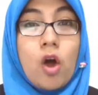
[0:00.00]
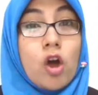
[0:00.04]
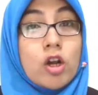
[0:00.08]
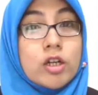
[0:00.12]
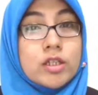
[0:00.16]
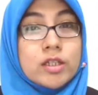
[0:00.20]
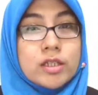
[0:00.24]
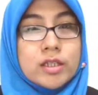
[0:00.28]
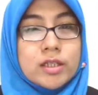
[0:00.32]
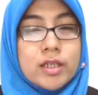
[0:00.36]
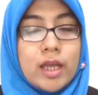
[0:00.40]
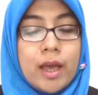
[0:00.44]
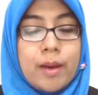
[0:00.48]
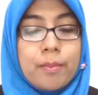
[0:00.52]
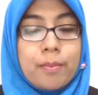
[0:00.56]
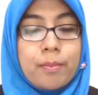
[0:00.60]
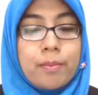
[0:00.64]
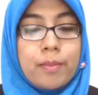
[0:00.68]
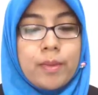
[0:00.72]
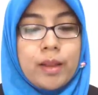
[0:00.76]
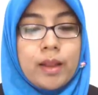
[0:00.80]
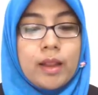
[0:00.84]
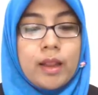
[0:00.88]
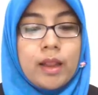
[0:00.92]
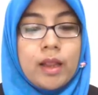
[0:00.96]

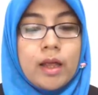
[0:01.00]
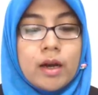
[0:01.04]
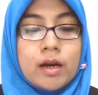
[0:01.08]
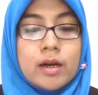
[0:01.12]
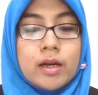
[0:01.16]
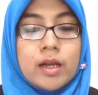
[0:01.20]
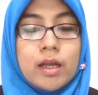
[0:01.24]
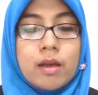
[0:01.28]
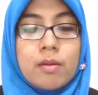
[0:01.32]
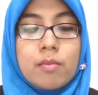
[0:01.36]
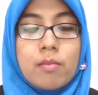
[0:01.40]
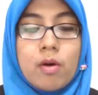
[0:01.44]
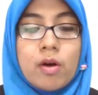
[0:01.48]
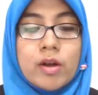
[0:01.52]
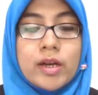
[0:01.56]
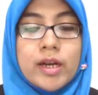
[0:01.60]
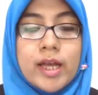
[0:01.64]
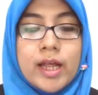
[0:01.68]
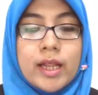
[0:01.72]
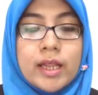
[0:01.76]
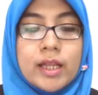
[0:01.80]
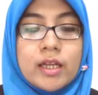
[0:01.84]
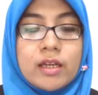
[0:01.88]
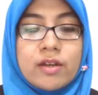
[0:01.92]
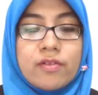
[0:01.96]
concept learning
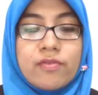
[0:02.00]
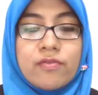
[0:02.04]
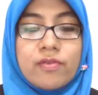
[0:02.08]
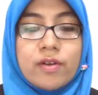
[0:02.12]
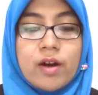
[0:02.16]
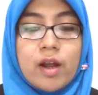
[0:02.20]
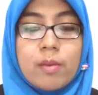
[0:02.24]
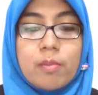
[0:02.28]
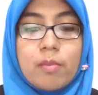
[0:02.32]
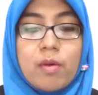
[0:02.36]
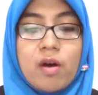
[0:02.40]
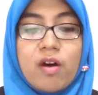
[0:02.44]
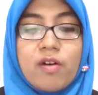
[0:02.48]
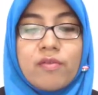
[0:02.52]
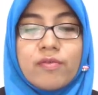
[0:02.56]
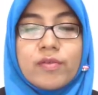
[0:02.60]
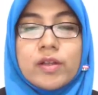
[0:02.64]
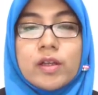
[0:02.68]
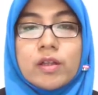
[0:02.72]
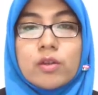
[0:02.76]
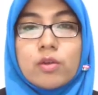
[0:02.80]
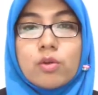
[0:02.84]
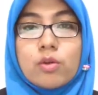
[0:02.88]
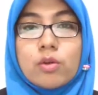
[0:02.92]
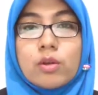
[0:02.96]
model in the frame of
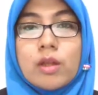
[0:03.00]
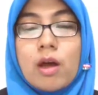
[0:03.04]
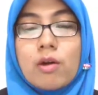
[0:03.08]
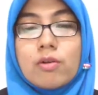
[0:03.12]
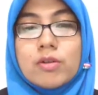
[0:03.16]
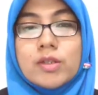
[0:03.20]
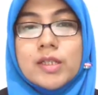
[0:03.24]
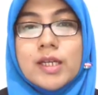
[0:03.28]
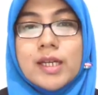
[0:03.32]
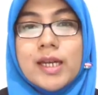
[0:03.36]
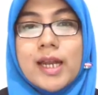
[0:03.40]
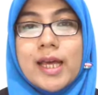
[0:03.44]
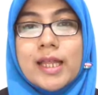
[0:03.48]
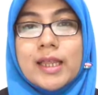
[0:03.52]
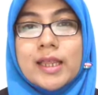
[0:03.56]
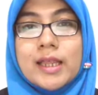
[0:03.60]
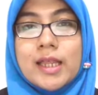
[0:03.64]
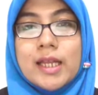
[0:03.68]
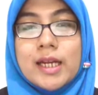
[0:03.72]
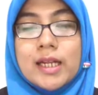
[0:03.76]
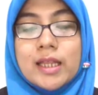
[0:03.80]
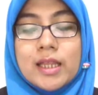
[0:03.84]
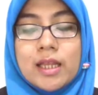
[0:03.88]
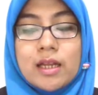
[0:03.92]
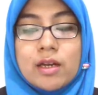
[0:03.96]
the
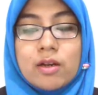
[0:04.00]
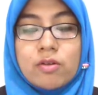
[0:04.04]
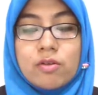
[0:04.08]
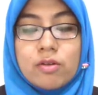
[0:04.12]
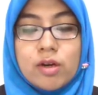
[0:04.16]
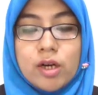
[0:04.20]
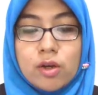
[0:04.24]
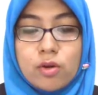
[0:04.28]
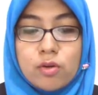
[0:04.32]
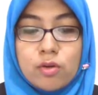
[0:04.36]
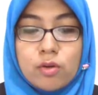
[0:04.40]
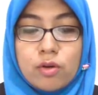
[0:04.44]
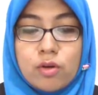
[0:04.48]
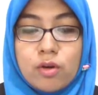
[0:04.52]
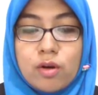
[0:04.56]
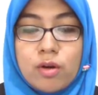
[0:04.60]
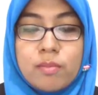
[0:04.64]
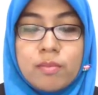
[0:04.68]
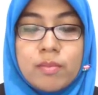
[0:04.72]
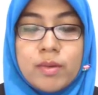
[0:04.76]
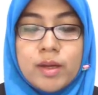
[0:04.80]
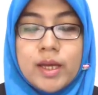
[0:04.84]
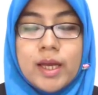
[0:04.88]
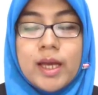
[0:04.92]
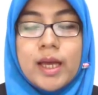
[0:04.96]
2013
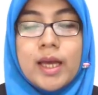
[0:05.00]
curriculum,